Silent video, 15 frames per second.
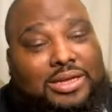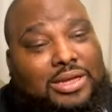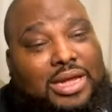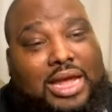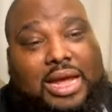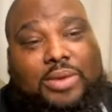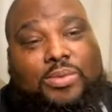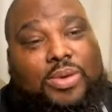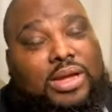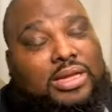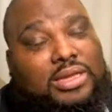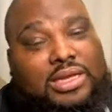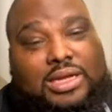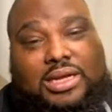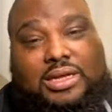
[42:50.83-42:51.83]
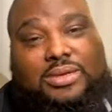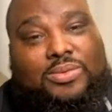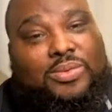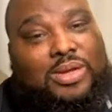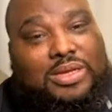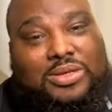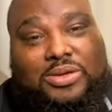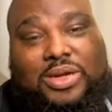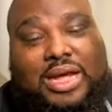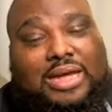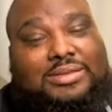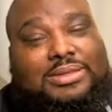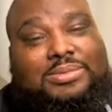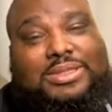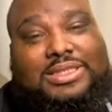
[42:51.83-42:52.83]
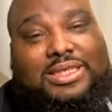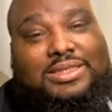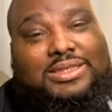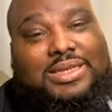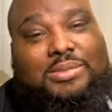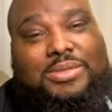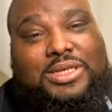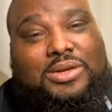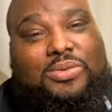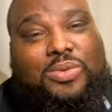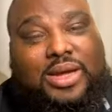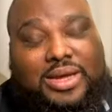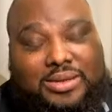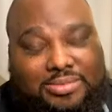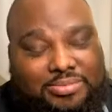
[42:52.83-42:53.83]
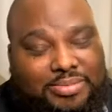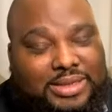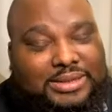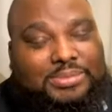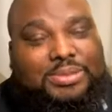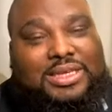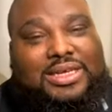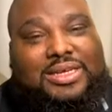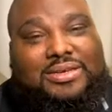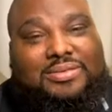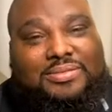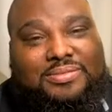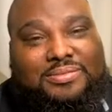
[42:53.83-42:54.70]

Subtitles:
Hey, well, you'll have some sticks coming your way. Best believe.